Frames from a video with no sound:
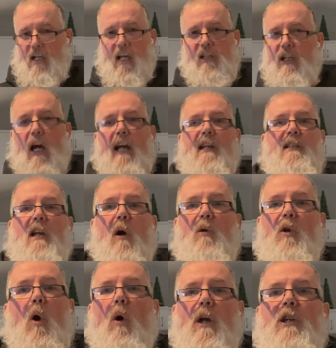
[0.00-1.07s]
I had
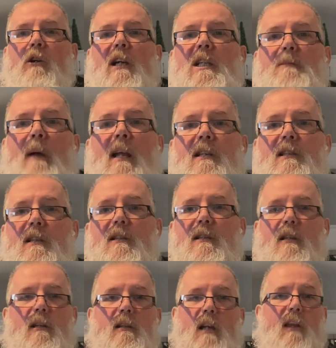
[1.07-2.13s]
no other
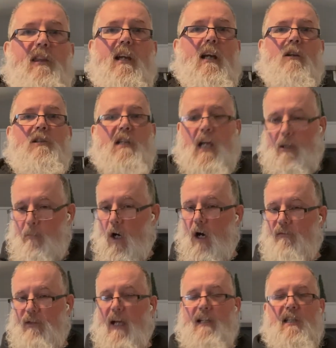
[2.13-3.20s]
expenses. Nothing else came off that